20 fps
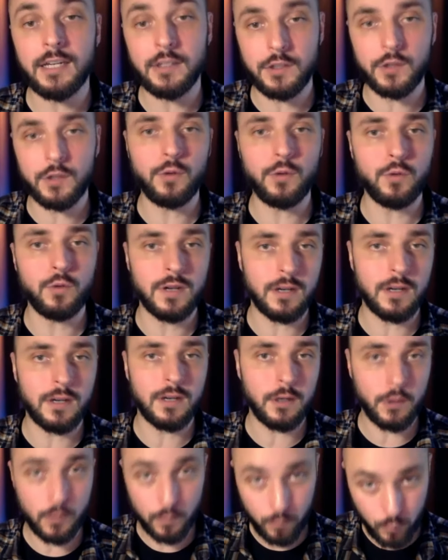do
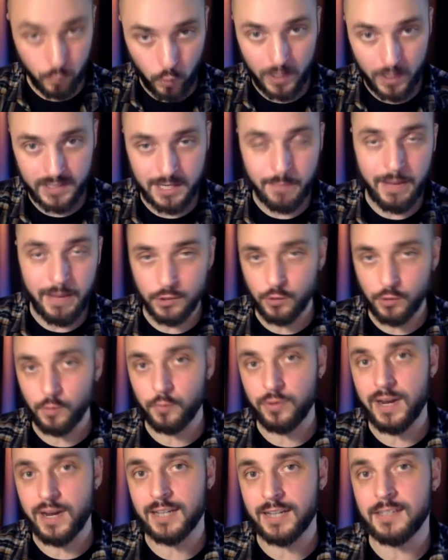quasi-magical
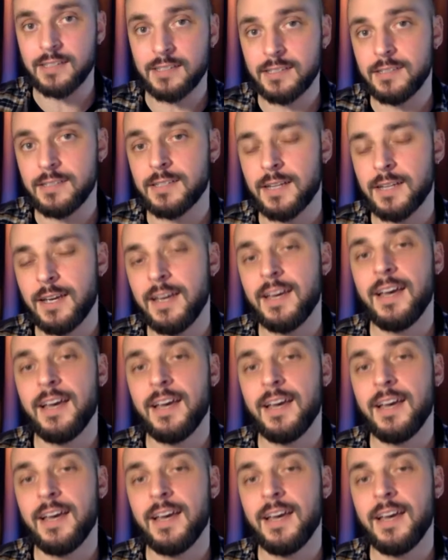practices.